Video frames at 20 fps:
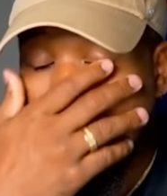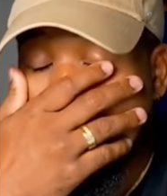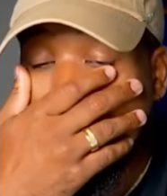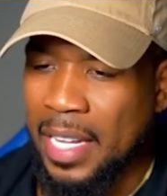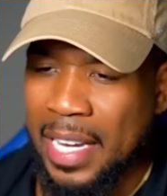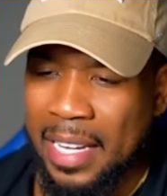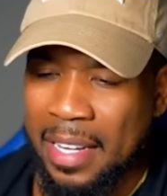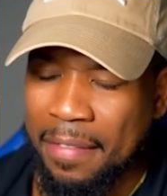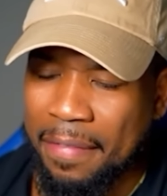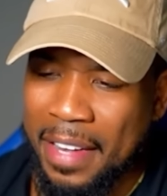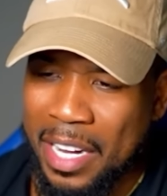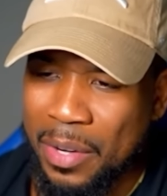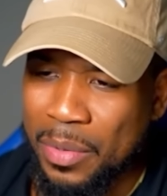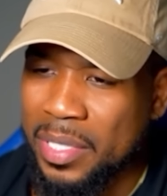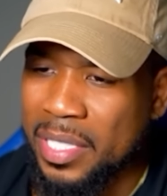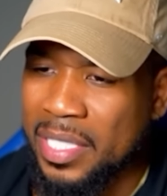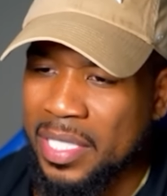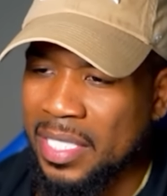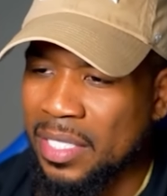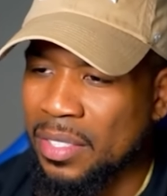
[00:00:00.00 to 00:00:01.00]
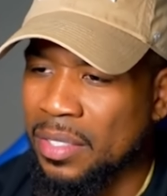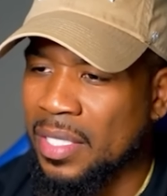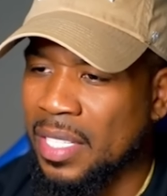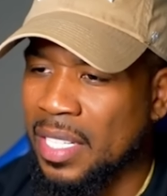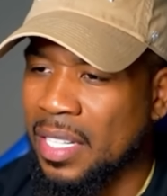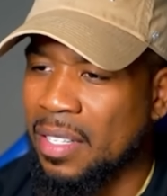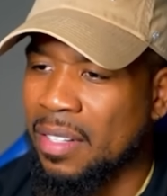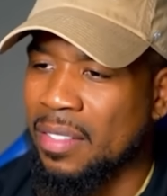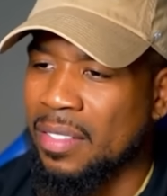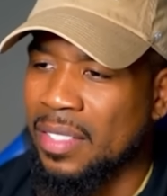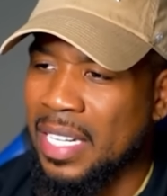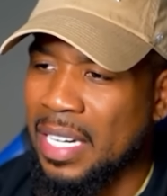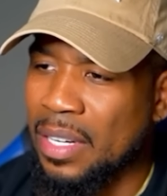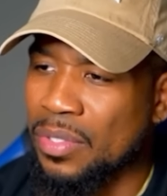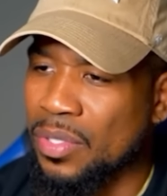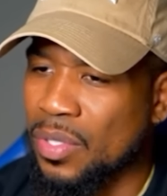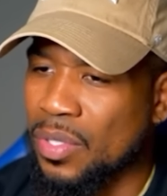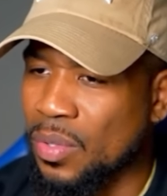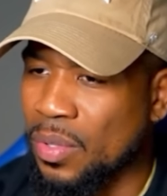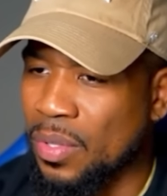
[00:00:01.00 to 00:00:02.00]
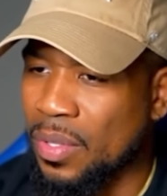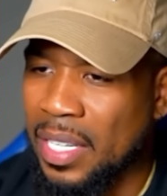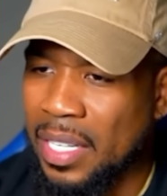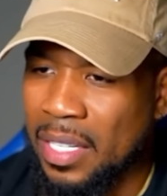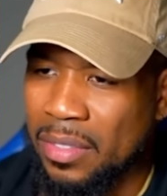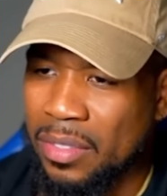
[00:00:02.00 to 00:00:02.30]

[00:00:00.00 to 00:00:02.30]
Like, if I was single now and I was going